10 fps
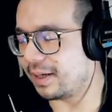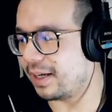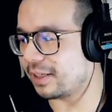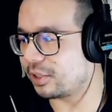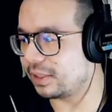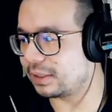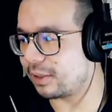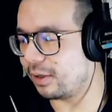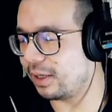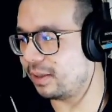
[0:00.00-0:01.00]
I actually
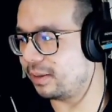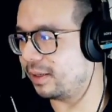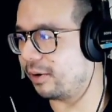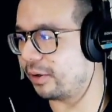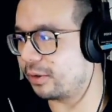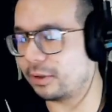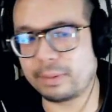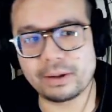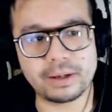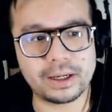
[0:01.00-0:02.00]
saw an article
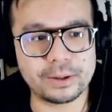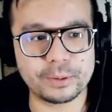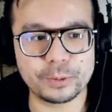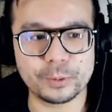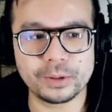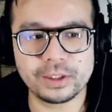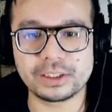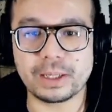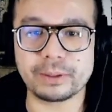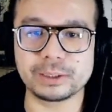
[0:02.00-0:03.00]
about how
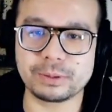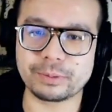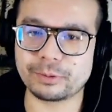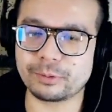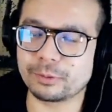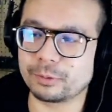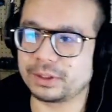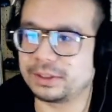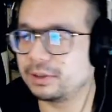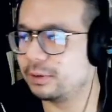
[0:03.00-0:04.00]
Japanese people
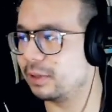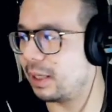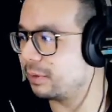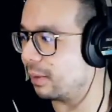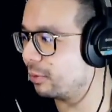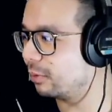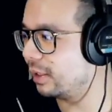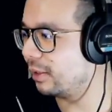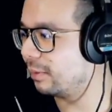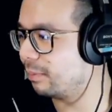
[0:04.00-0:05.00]
would do laptop
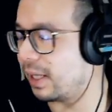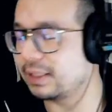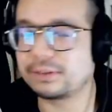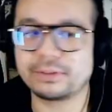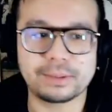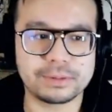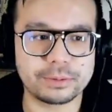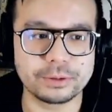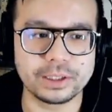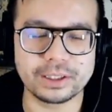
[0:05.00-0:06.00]
cooling, passive
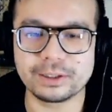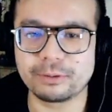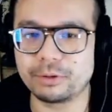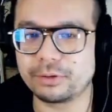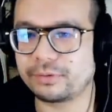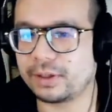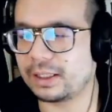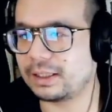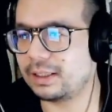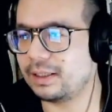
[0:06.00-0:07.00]
laptop cooling with
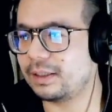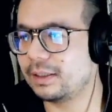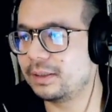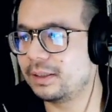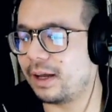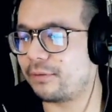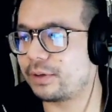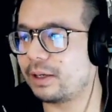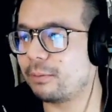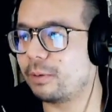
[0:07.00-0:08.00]
I
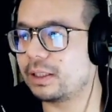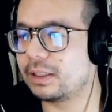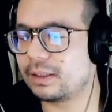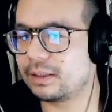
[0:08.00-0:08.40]
forget what